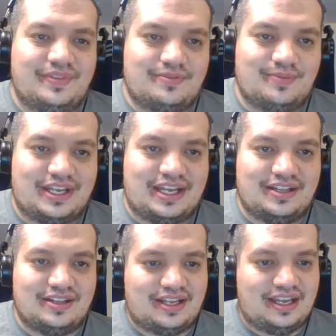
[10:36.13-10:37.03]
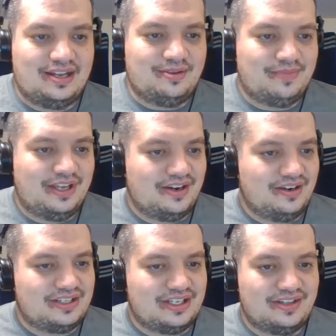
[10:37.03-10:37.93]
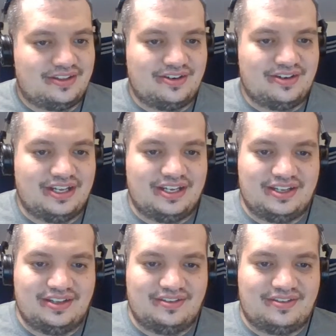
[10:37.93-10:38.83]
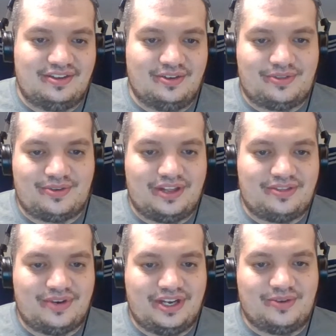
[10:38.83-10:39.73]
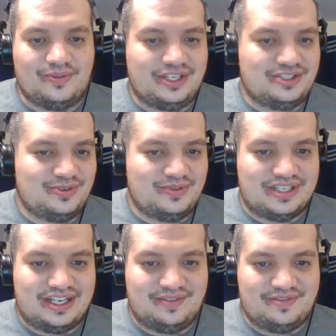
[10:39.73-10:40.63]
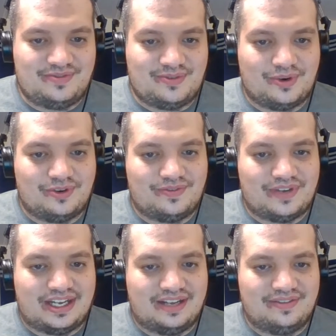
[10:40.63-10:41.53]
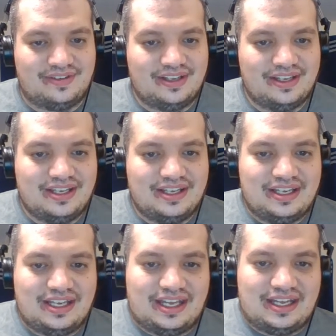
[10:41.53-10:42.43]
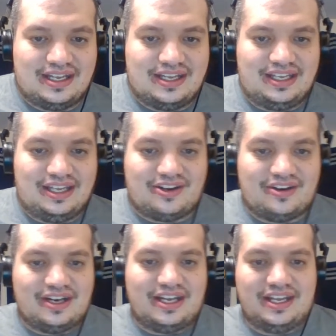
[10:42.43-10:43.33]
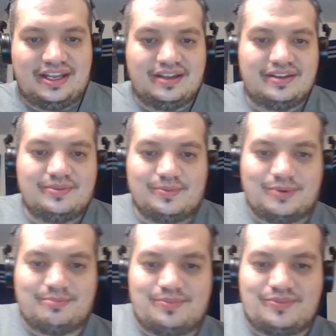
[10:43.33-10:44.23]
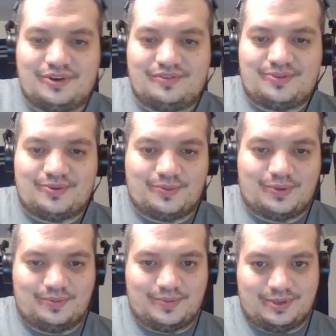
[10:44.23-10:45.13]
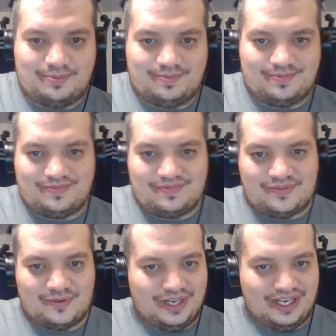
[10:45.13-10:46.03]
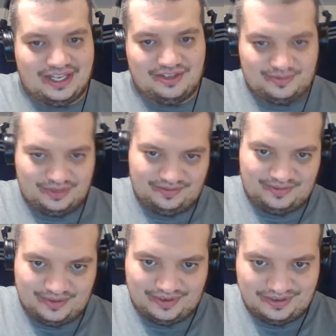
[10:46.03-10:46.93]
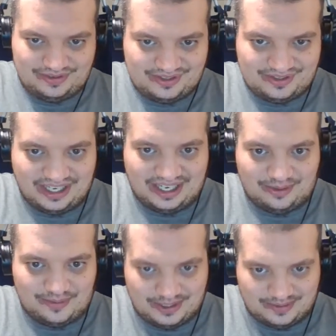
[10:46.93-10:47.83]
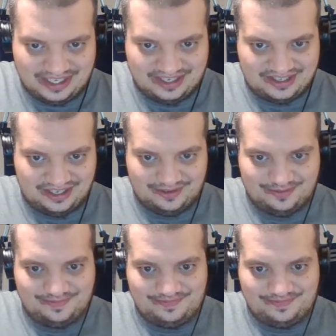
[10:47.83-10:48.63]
we kind of look at him here, Jonathan Hernandez, you know, 3-3, only two saves, 4.05 ERA, 1.41 WHIP, 49-24 strikeout walk ratio.